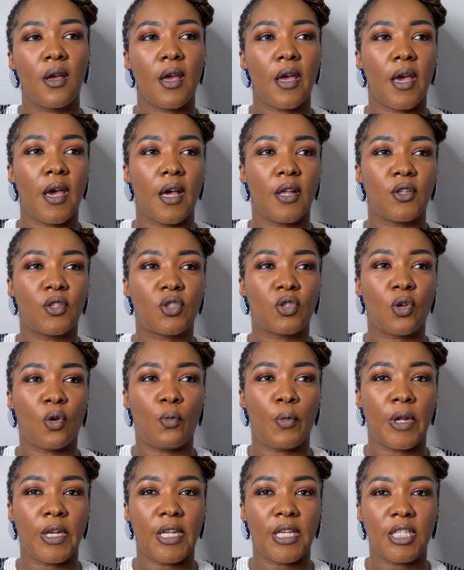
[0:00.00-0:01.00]
And so
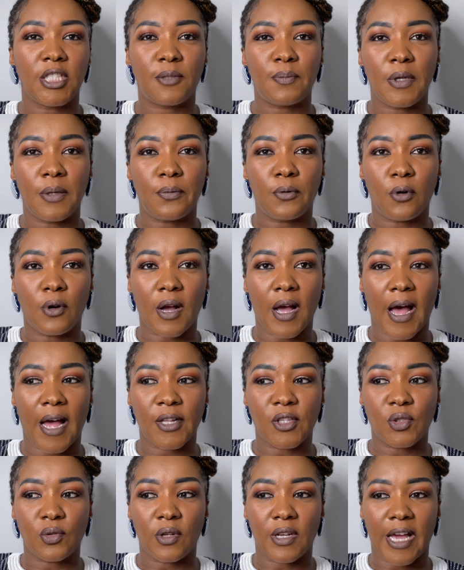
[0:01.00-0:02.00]
when these people got
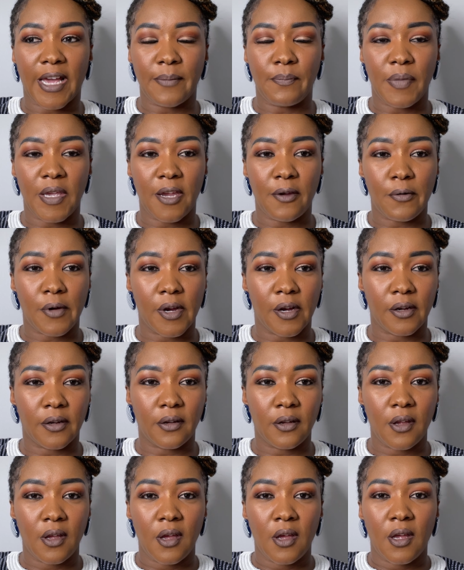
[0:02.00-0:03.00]
to Liberia,
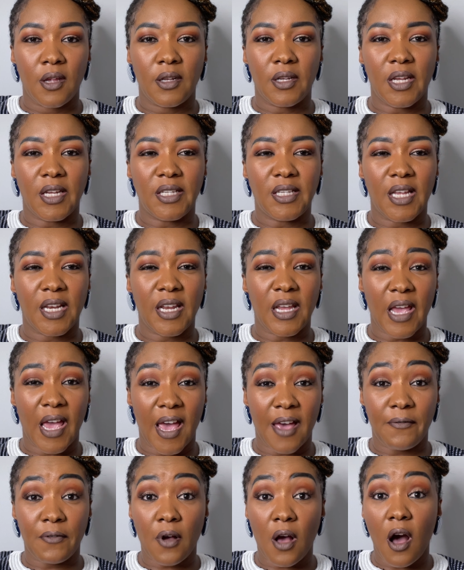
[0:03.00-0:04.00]
they didn't
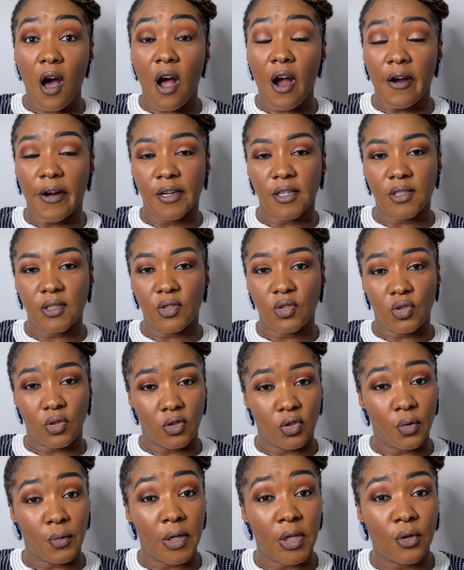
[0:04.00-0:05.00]
have cars
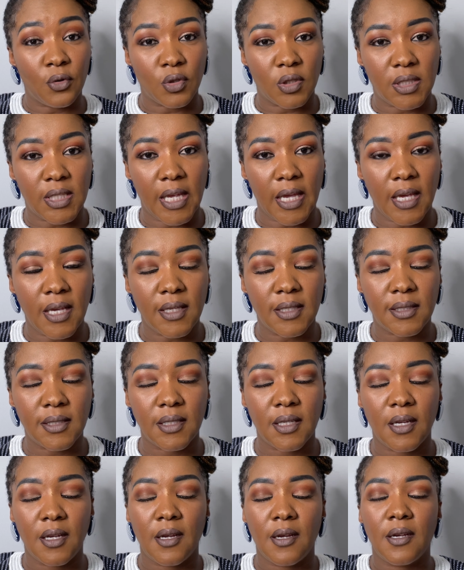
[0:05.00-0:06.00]
during those days.
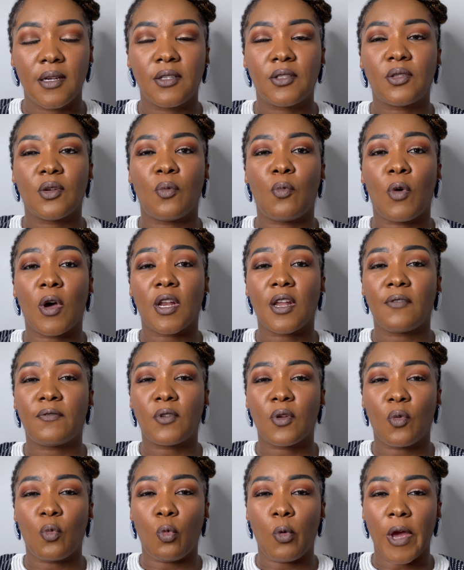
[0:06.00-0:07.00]
So one of
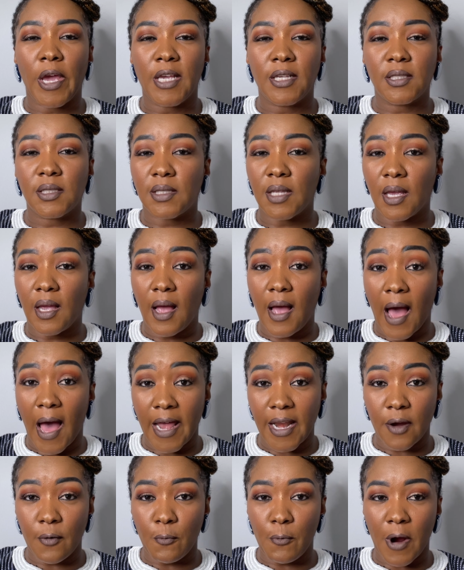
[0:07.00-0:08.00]
the ways they got
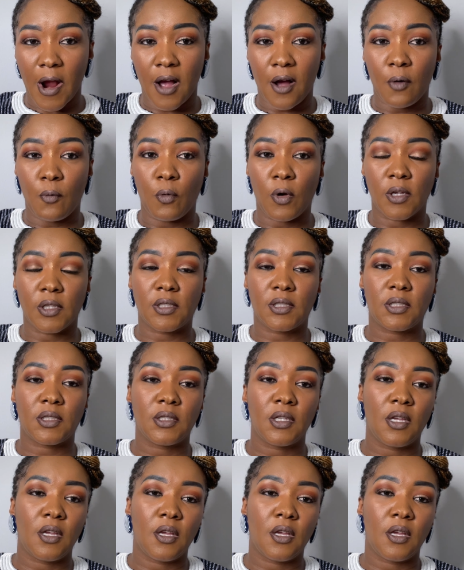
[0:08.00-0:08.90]
around was,